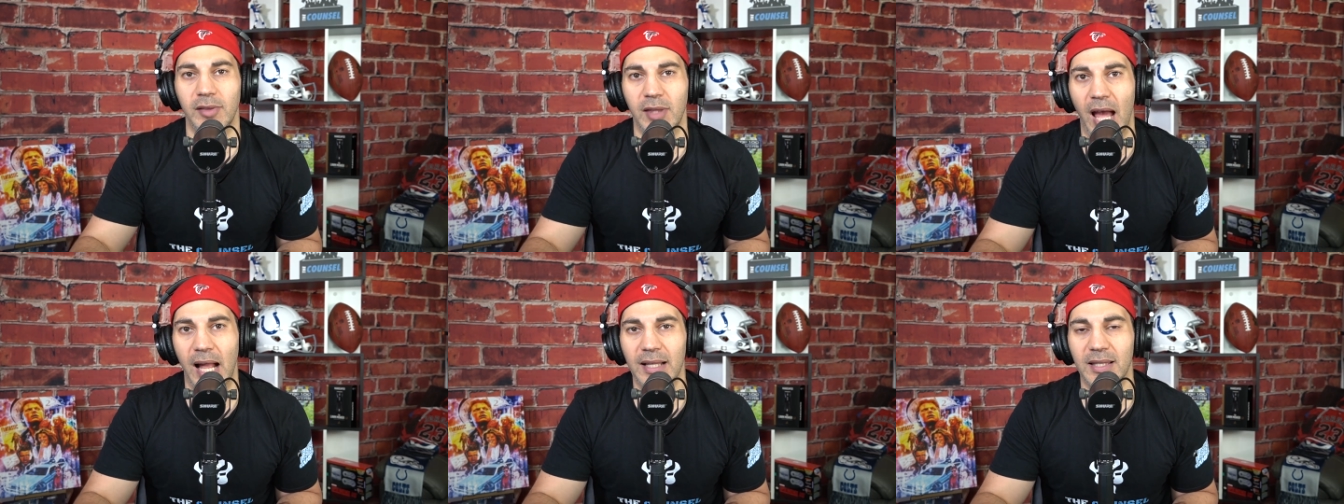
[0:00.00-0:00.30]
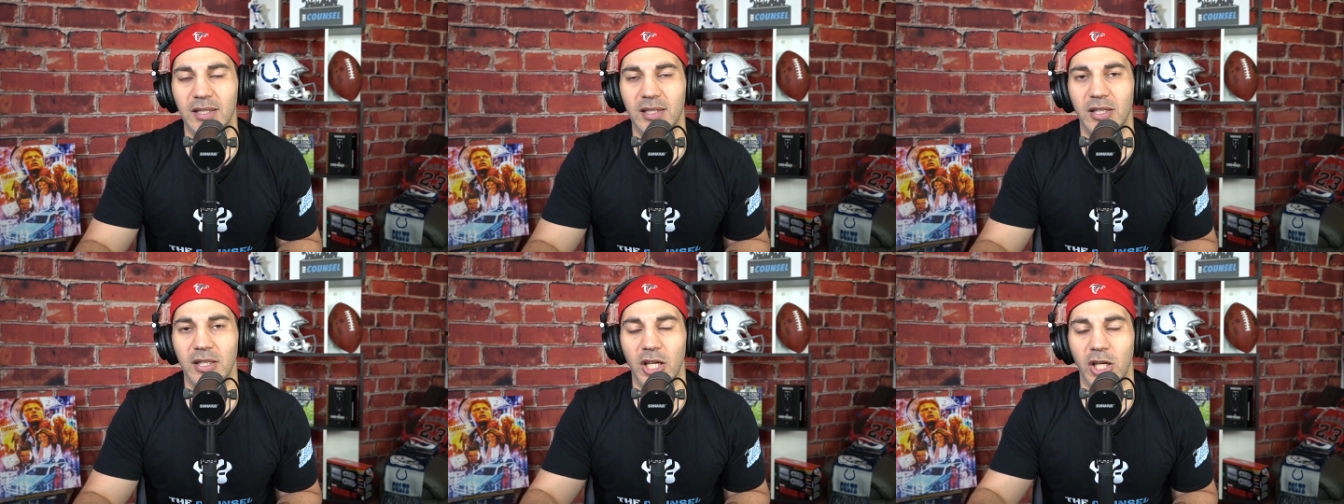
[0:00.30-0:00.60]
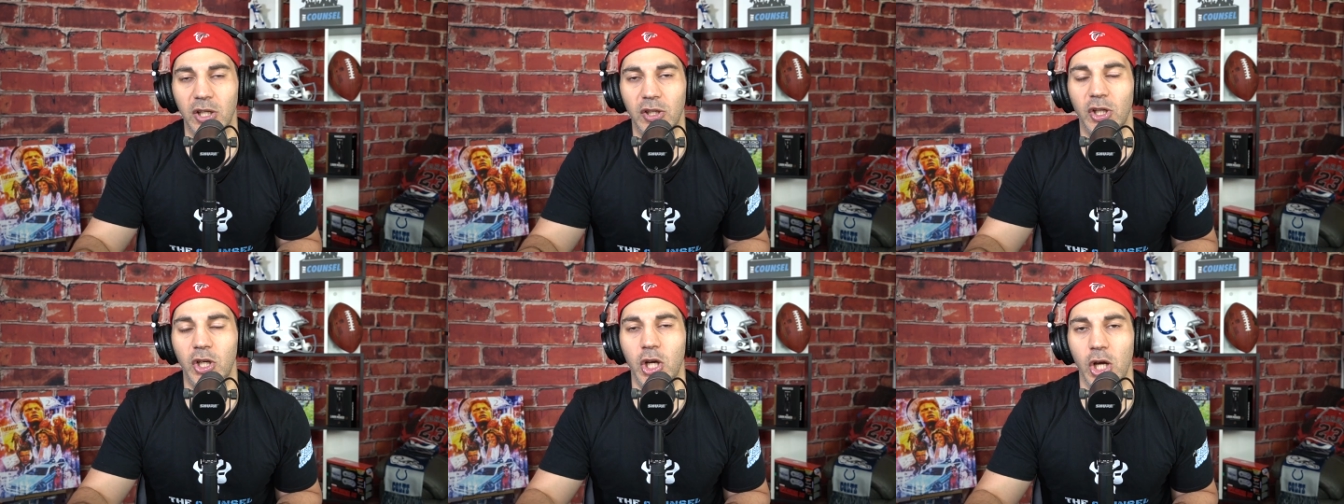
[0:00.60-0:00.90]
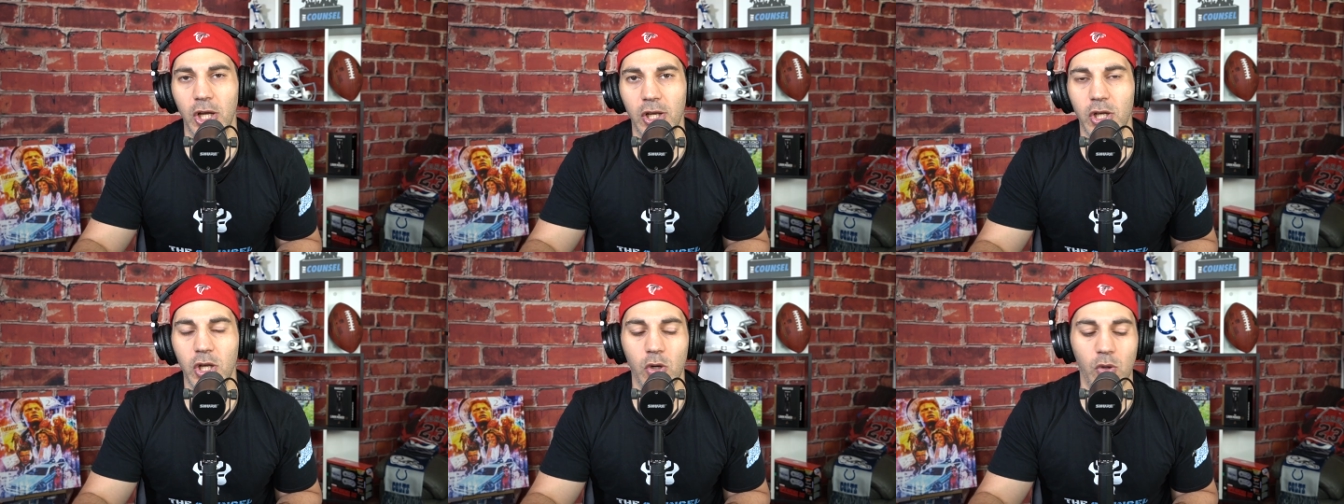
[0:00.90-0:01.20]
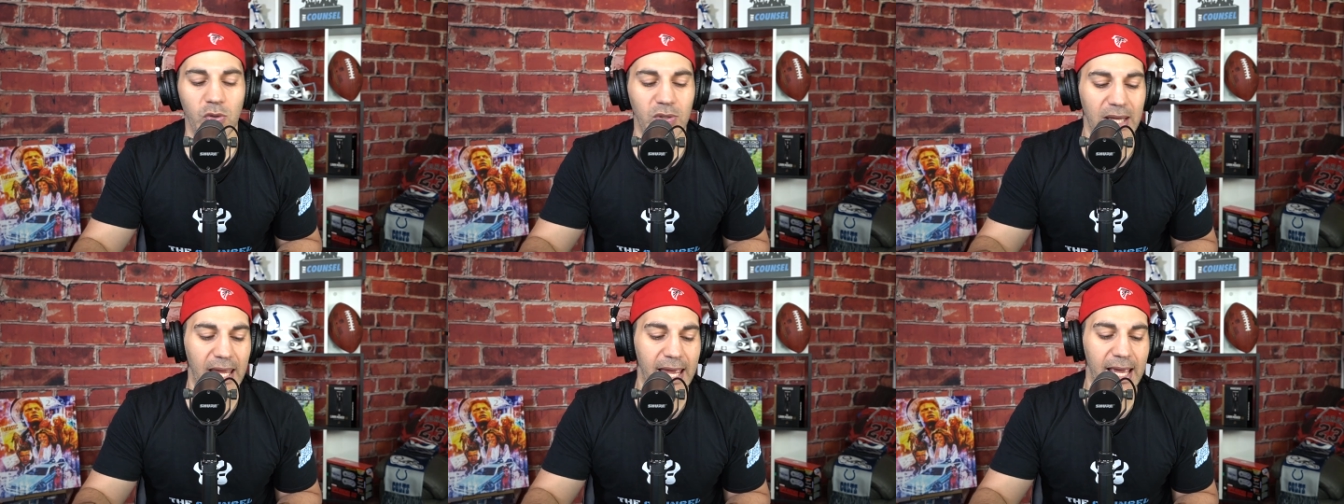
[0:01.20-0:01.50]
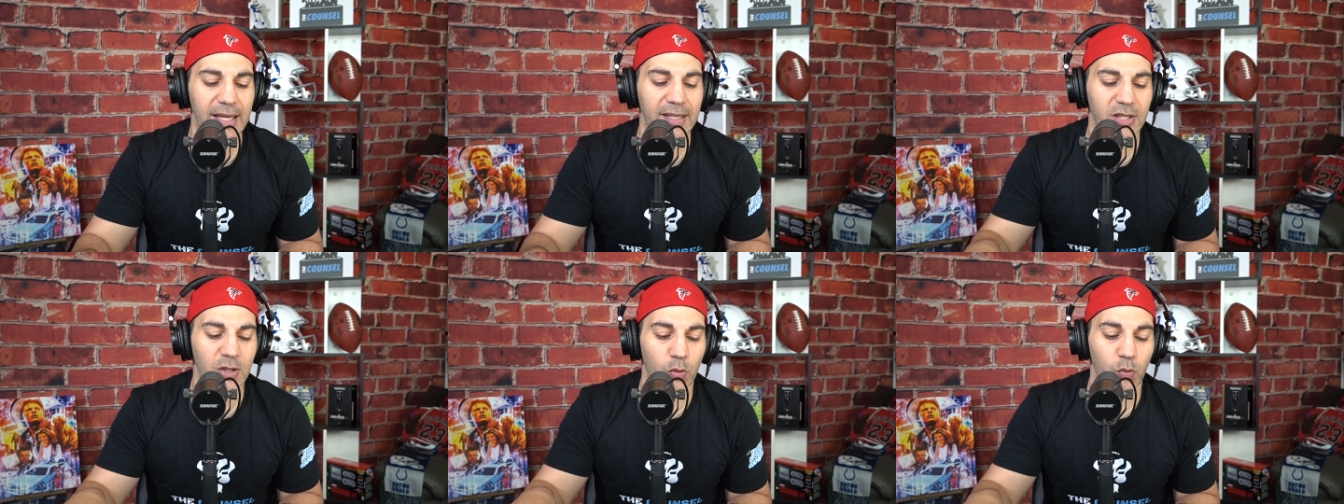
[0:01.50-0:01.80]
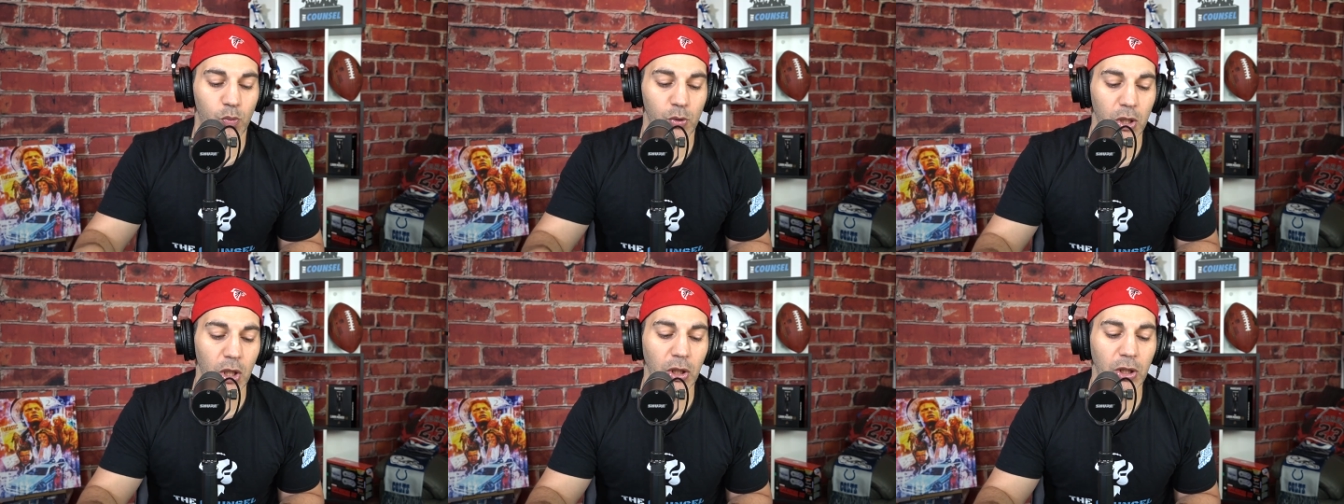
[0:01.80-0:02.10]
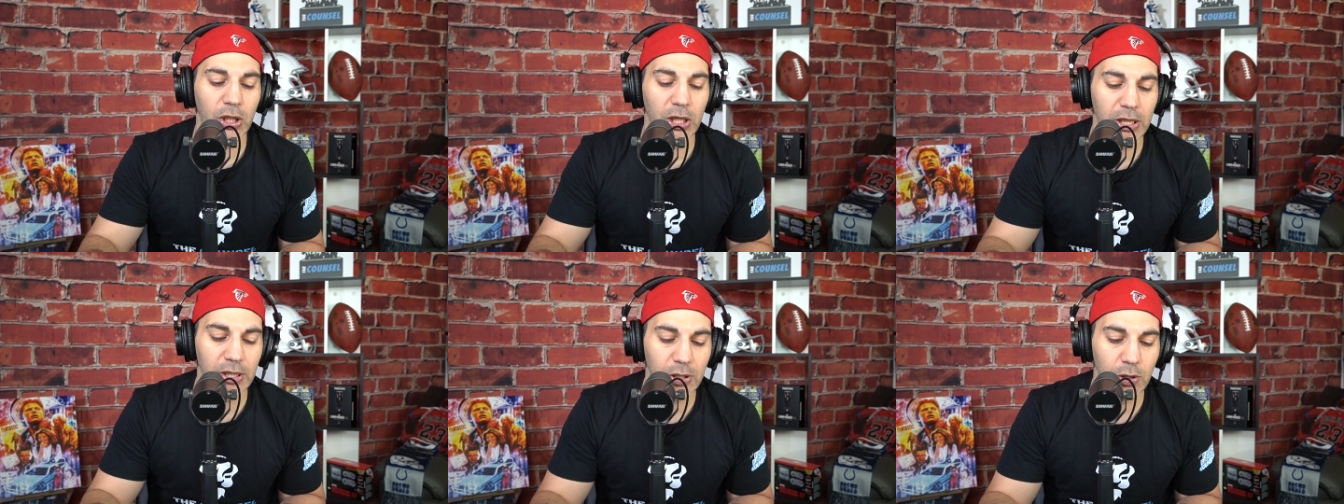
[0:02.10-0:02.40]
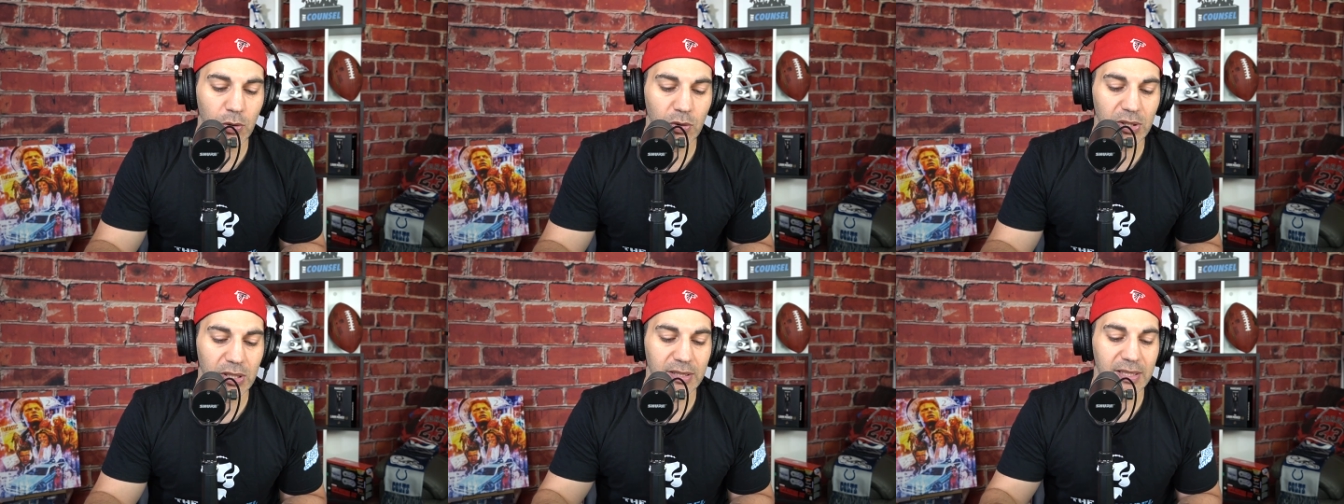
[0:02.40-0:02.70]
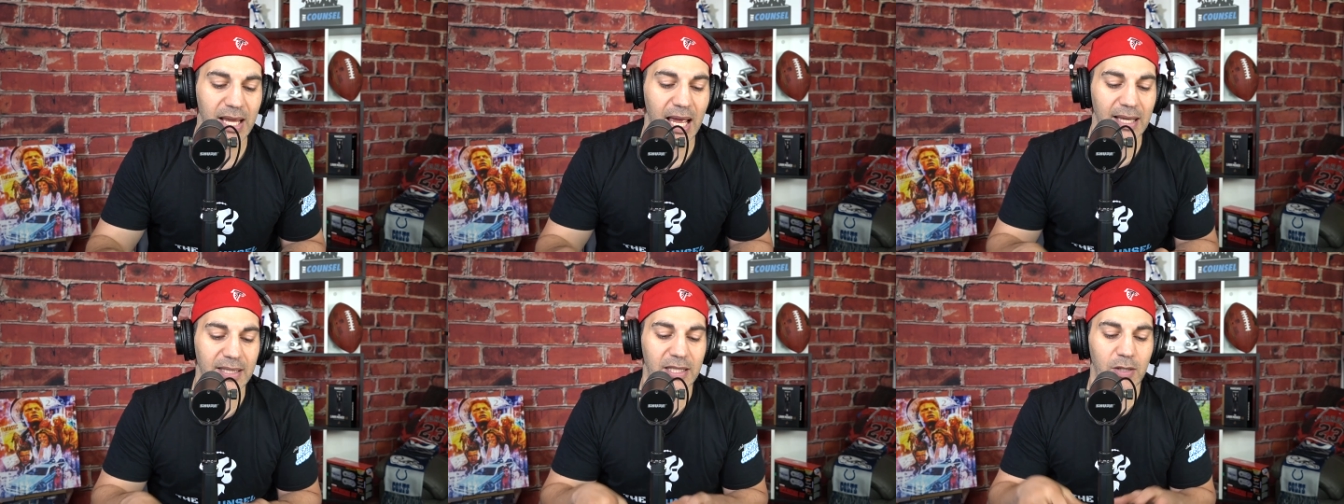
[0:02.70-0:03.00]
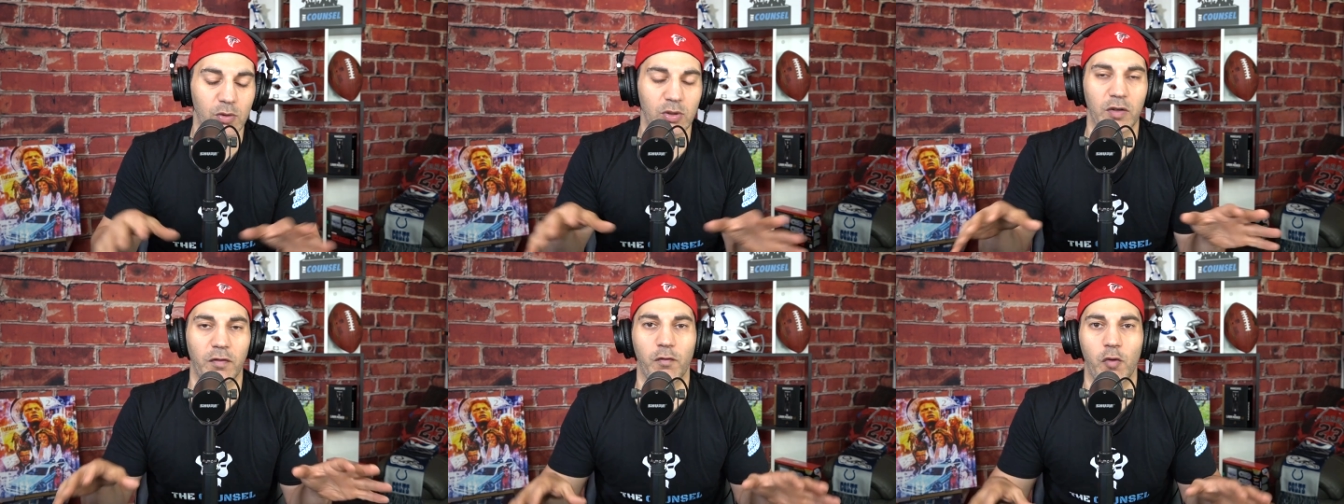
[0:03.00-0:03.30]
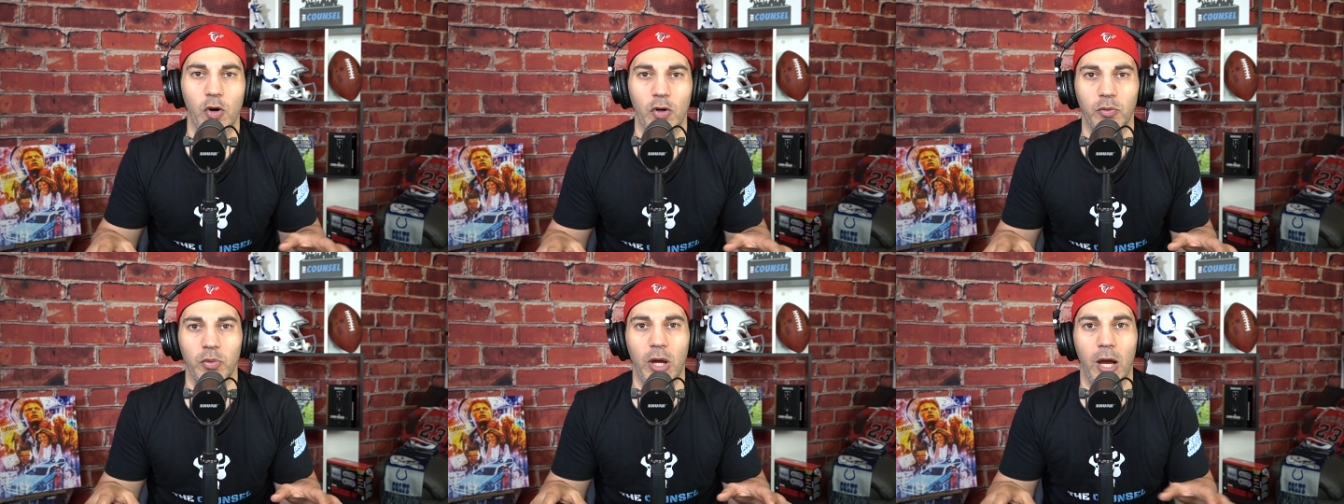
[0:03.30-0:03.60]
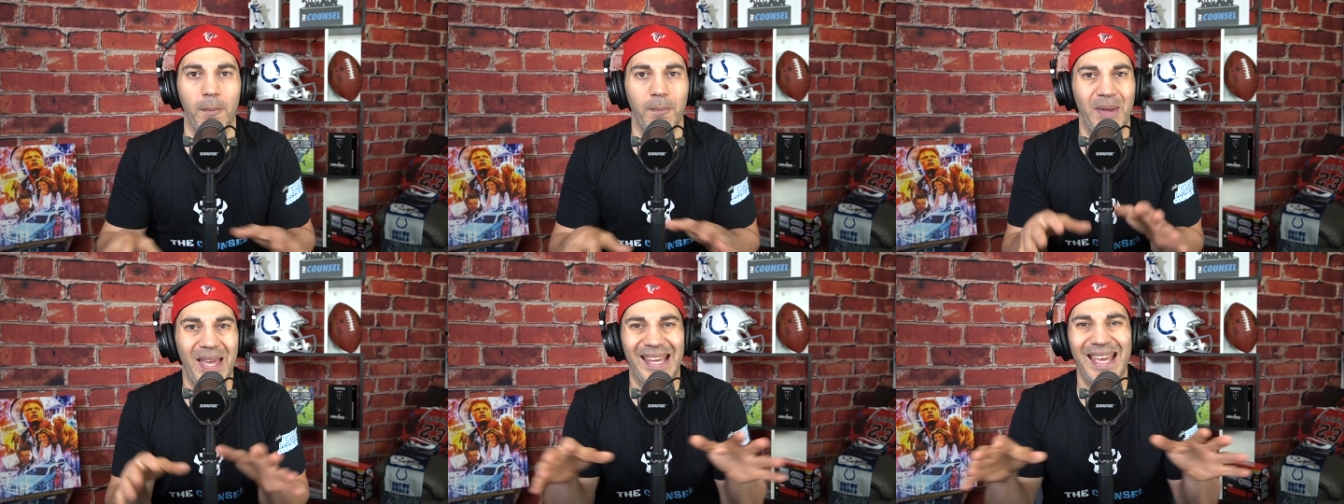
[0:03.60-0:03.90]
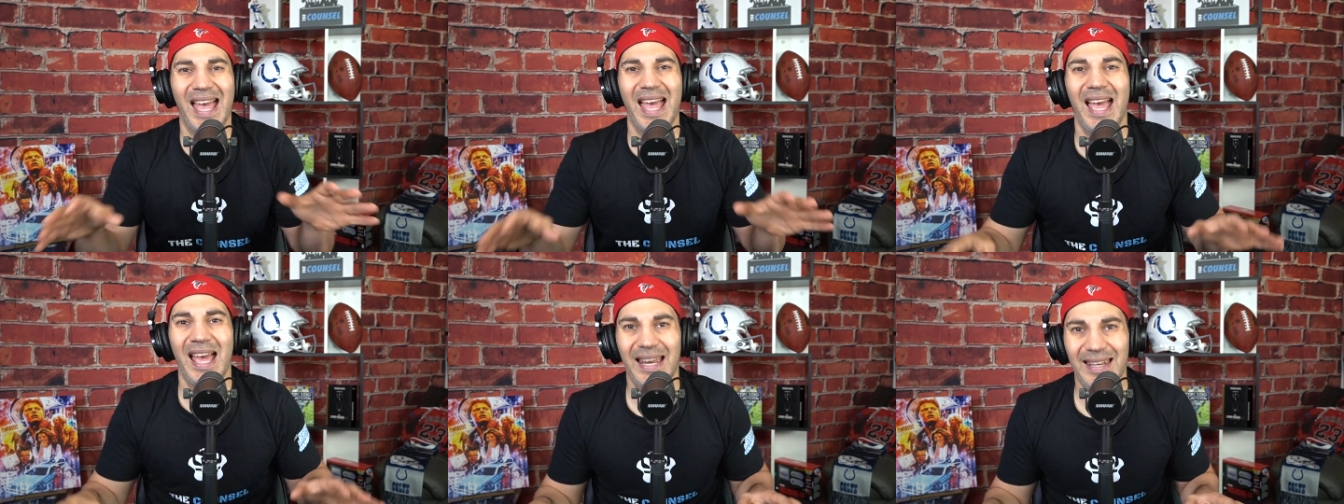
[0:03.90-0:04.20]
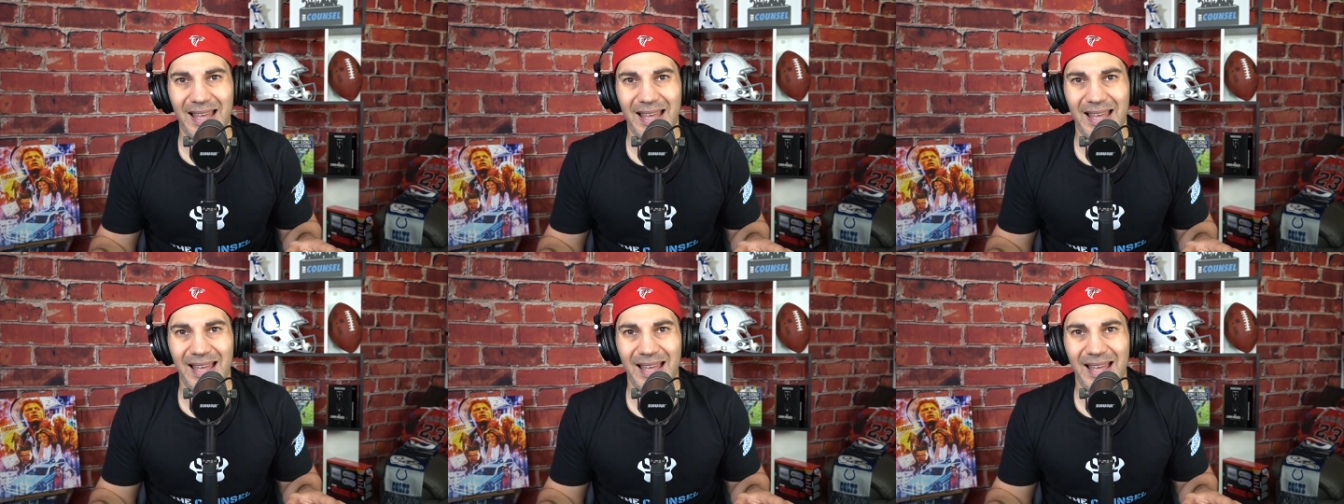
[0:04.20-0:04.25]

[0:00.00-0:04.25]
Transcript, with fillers: that's the, the good news is the real good news is yes he was a fourth round pick